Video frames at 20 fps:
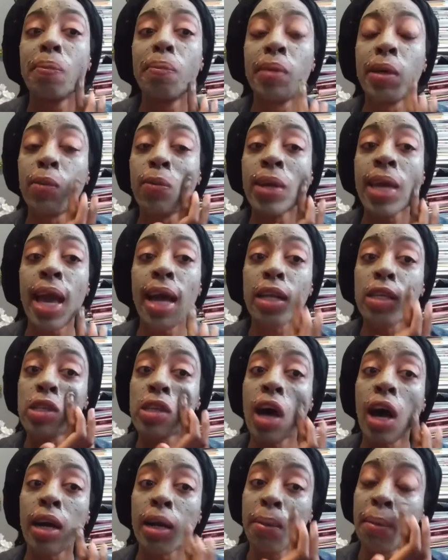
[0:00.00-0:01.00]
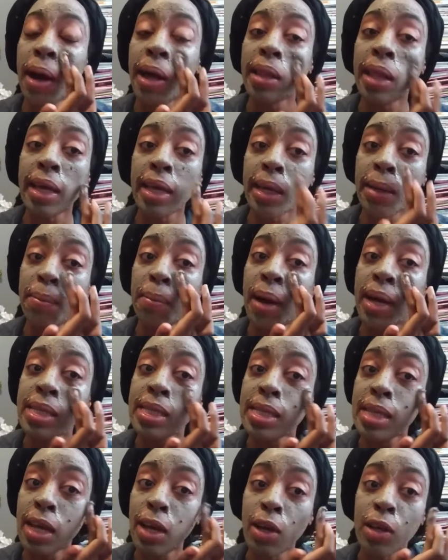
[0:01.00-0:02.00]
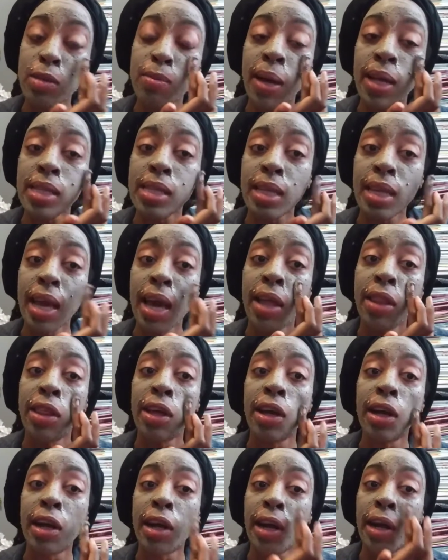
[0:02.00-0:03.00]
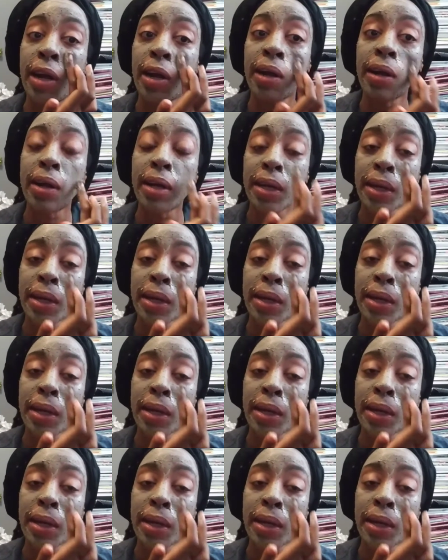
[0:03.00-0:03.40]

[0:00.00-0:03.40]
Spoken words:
but we had to talk about like getting my sales back together.